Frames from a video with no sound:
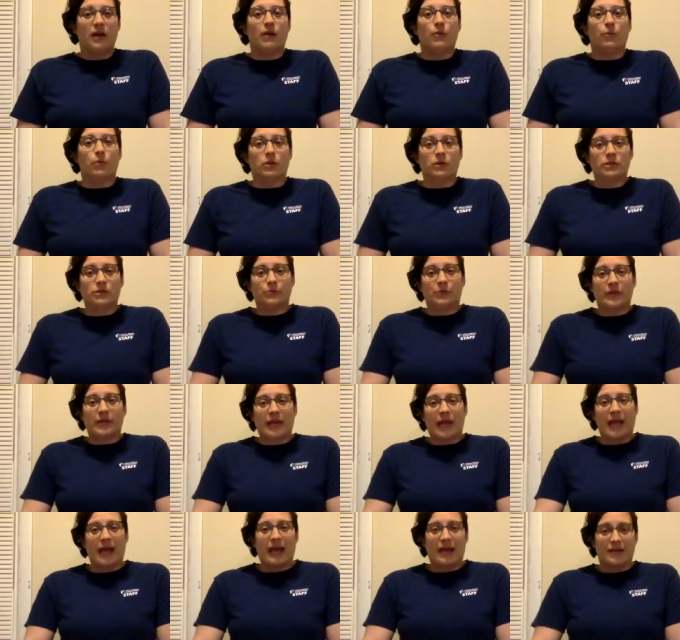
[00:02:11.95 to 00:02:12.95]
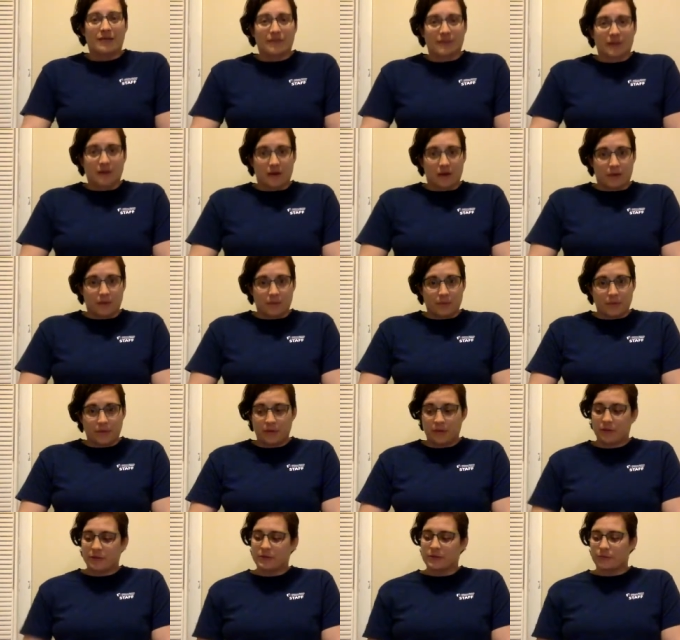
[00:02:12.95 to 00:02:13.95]
We're doing half a cup.
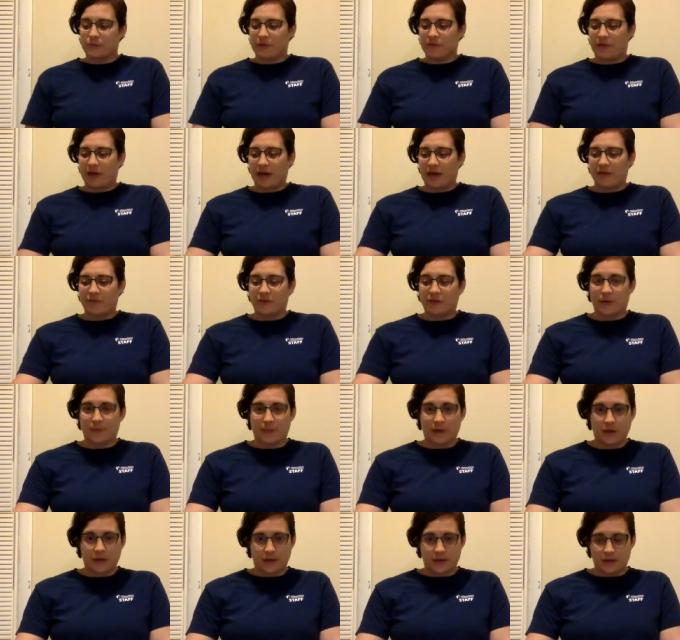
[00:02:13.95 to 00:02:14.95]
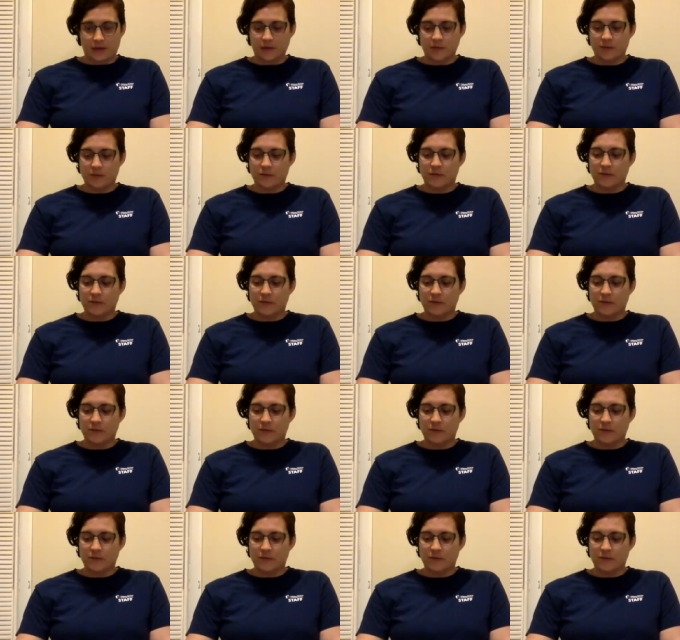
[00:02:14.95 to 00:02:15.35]
So we have a half a cup of honey,